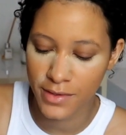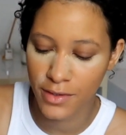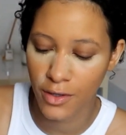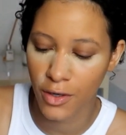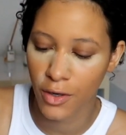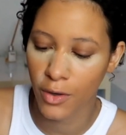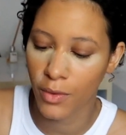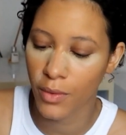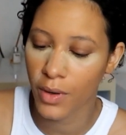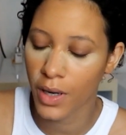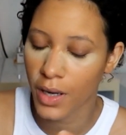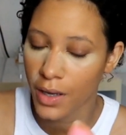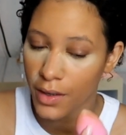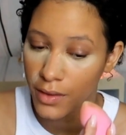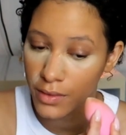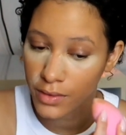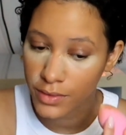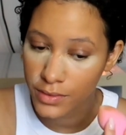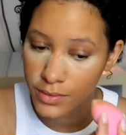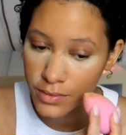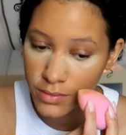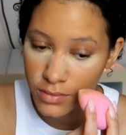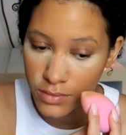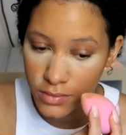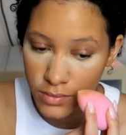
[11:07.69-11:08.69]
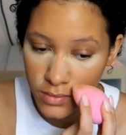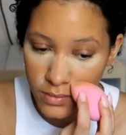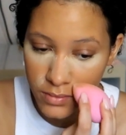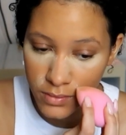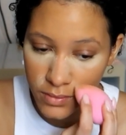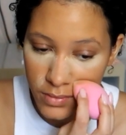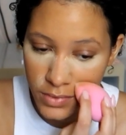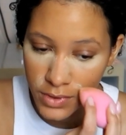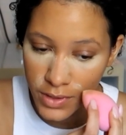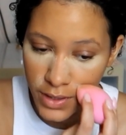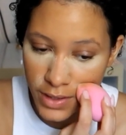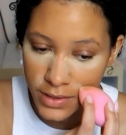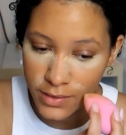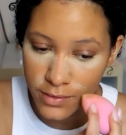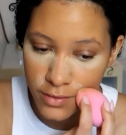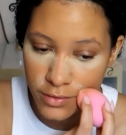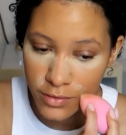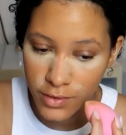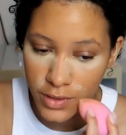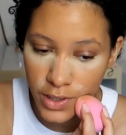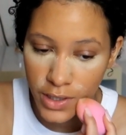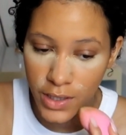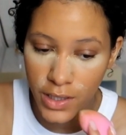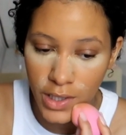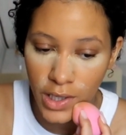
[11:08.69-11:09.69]
So
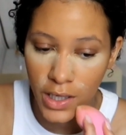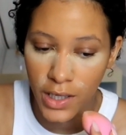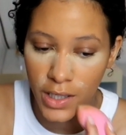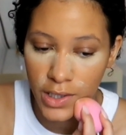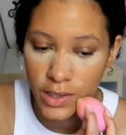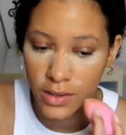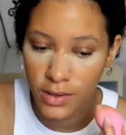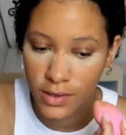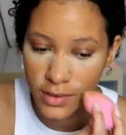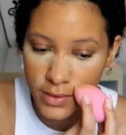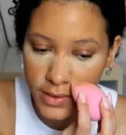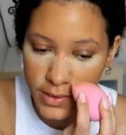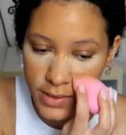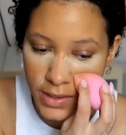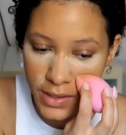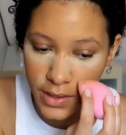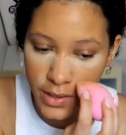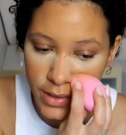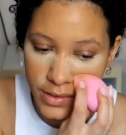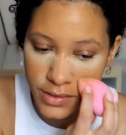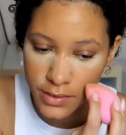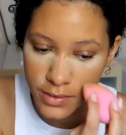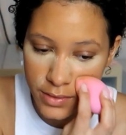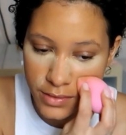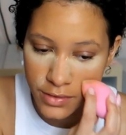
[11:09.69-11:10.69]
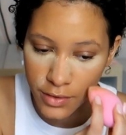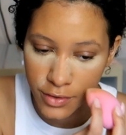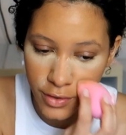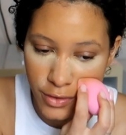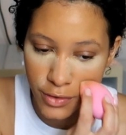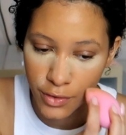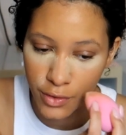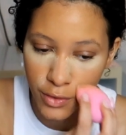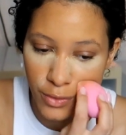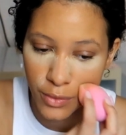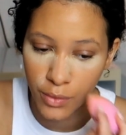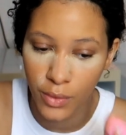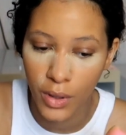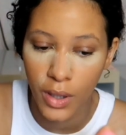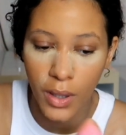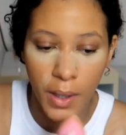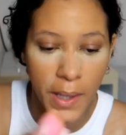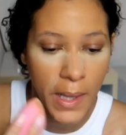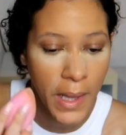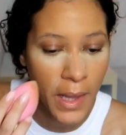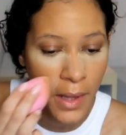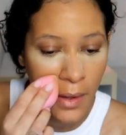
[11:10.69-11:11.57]
yesterday I listened to